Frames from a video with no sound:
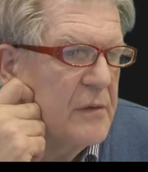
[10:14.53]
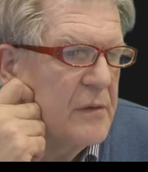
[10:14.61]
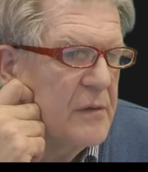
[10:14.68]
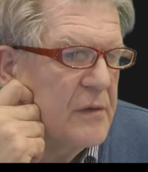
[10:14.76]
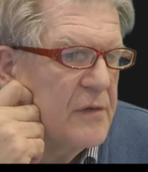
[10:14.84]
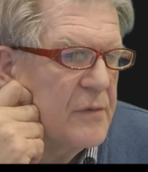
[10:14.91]

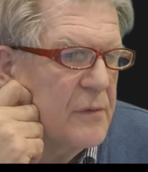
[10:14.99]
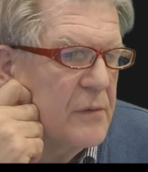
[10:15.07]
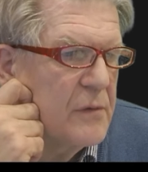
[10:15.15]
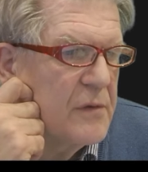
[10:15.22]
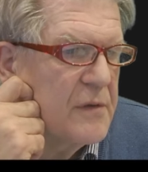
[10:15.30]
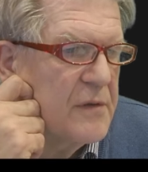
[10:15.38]

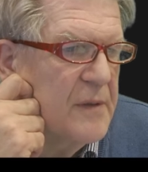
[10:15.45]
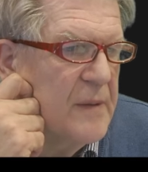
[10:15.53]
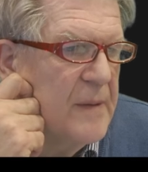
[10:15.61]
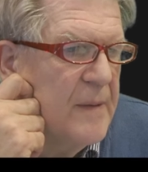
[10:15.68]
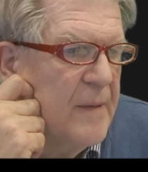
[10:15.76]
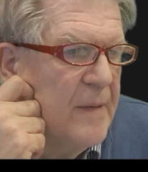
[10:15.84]
resource.
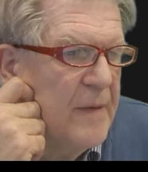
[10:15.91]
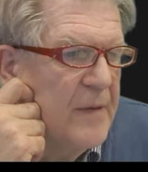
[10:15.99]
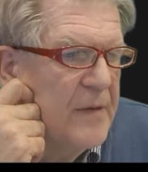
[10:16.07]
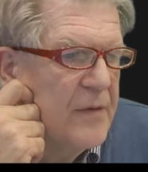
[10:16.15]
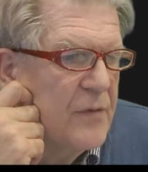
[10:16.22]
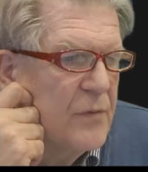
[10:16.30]

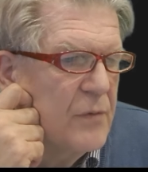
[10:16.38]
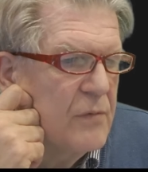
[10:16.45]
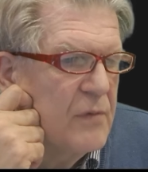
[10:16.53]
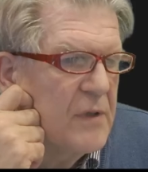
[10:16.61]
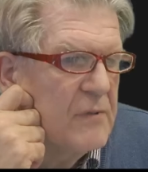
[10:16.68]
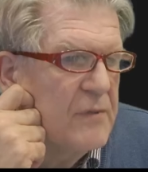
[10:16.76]
So
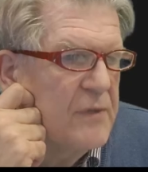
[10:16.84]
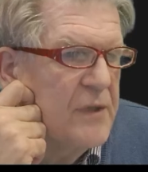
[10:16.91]
what we